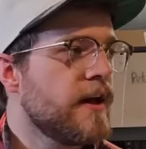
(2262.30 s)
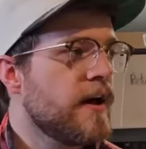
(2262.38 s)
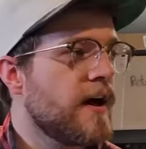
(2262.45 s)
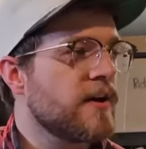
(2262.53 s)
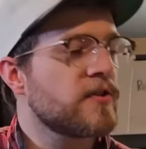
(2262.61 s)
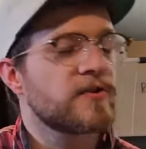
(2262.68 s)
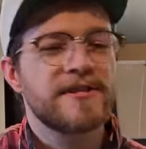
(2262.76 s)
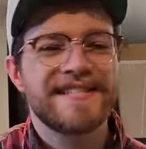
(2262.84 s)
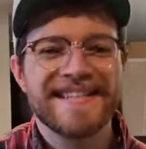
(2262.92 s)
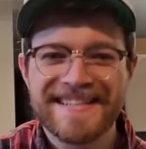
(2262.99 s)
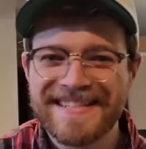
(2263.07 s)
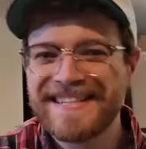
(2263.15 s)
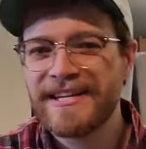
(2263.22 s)
Another
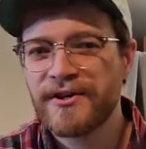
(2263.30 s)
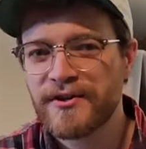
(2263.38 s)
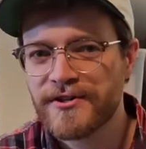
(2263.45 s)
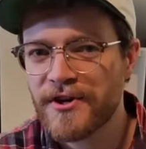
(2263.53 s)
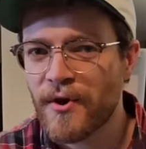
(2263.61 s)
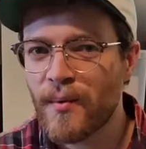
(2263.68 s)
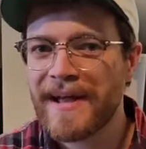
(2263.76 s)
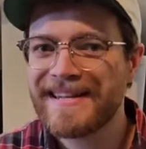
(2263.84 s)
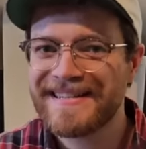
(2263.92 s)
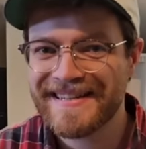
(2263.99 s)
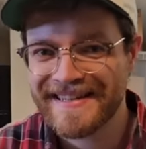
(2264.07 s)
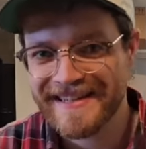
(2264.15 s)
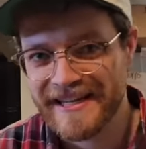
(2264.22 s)
16 or so went
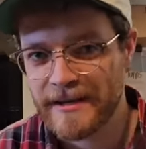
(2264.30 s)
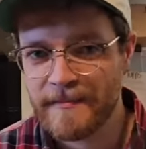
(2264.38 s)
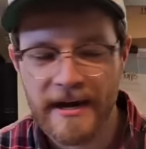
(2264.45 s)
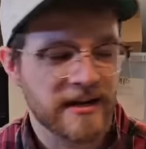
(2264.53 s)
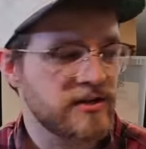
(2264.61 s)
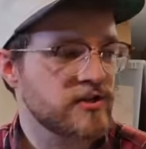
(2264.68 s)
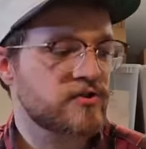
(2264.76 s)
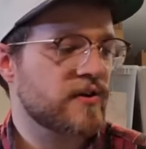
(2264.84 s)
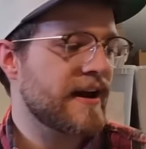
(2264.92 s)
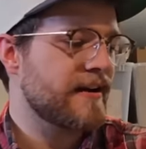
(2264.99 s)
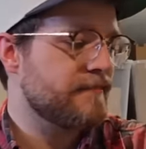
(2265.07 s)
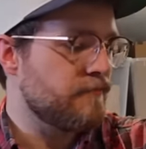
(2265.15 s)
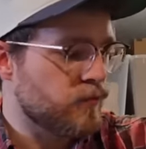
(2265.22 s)
to eBay, just trying
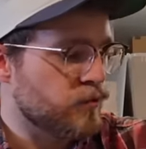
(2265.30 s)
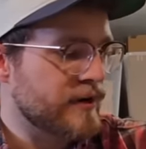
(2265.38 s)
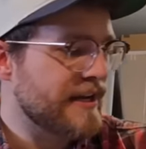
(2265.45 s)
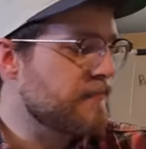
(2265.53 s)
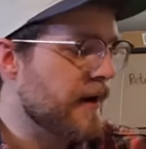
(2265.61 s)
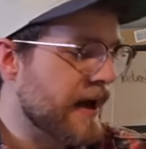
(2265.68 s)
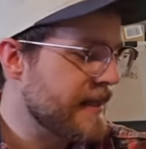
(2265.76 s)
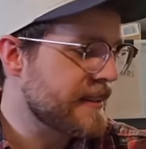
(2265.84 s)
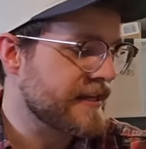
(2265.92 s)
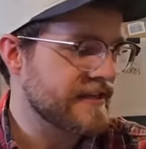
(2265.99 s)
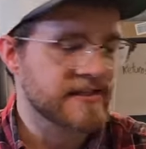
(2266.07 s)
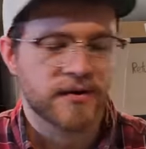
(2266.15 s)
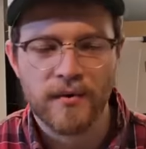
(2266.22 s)
to rebuy
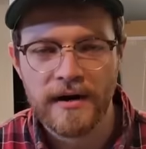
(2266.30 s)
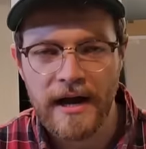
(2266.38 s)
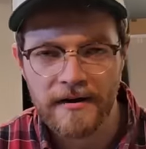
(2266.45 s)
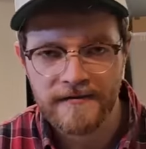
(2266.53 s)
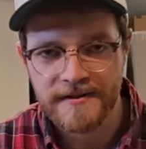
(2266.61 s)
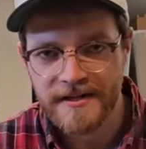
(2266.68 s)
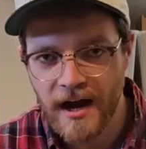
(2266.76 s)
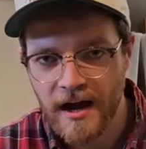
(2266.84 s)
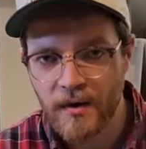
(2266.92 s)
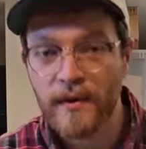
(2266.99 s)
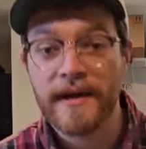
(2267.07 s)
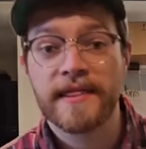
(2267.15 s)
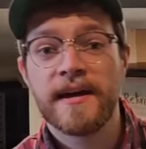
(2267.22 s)
things that were out of stock
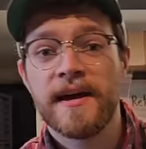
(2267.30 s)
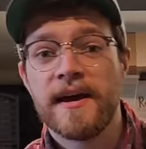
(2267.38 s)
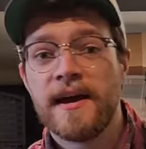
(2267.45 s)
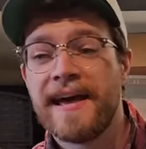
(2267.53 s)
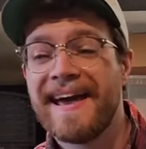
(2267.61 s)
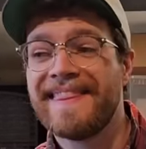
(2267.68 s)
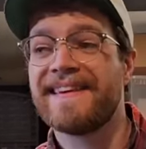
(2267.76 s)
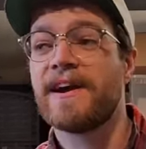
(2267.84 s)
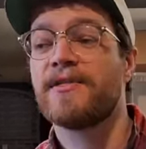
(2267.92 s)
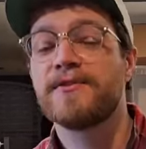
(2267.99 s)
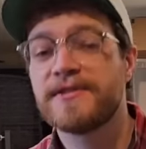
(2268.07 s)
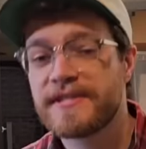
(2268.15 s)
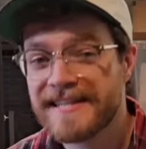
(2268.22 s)
with. And the
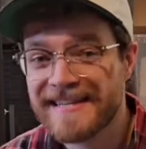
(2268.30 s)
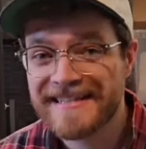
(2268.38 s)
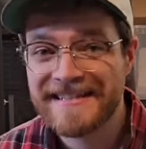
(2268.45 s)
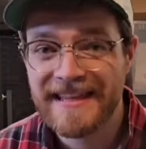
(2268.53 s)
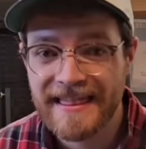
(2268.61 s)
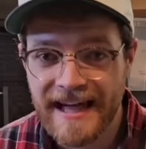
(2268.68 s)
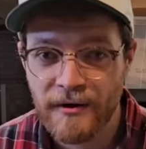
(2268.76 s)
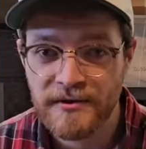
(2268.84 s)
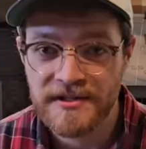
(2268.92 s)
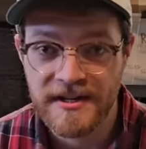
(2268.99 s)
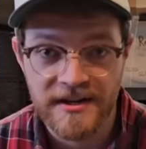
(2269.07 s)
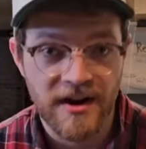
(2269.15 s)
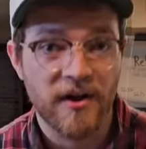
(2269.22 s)
other
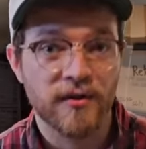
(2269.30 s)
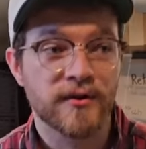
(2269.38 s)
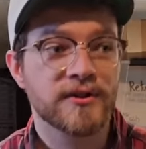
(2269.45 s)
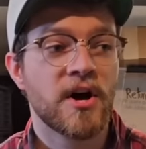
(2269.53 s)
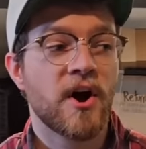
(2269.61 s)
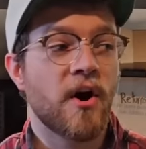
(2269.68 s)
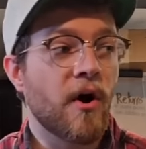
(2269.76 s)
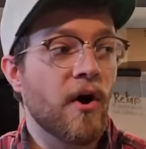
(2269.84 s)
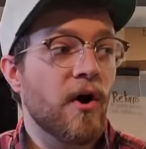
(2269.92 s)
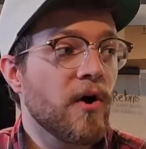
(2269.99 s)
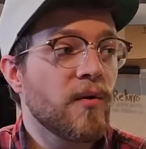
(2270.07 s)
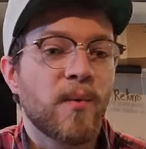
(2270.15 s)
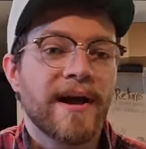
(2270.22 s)
$60,000
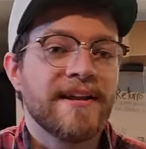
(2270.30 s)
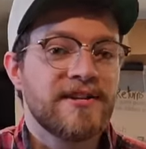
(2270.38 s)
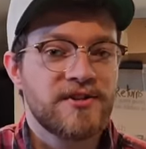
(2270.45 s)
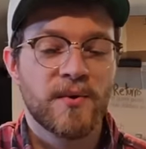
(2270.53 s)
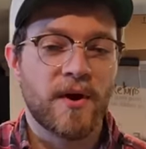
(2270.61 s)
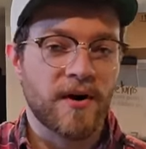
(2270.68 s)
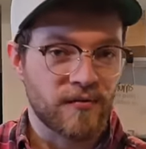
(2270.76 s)
all went to our